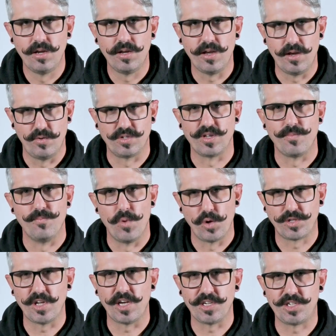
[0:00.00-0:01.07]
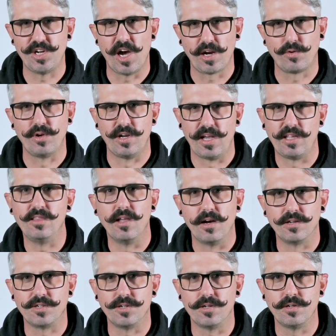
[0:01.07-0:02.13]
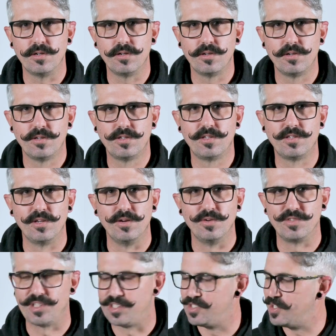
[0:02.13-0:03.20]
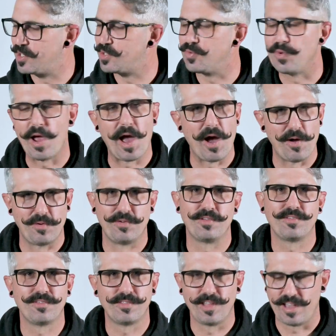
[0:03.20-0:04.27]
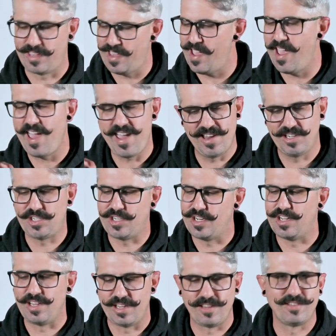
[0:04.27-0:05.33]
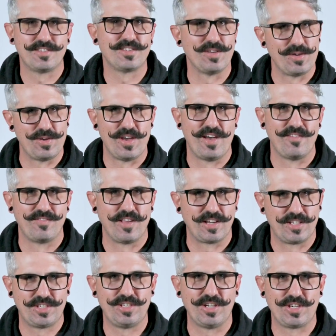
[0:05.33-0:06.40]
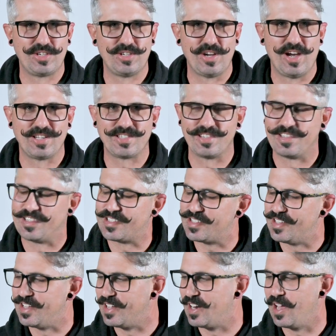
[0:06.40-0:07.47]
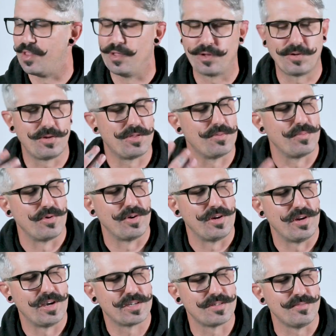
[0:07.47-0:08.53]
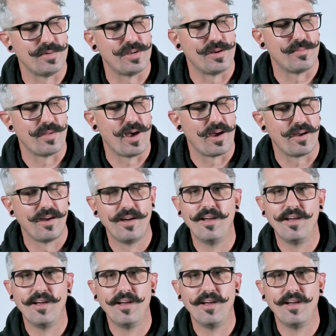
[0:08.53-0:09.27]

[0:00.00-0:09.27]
it was a multi-shot grenade launcher. So it was a 6-round, like HE. So you have like 6 shots on this thing. And I looked to the Marine next to me, and I'm like,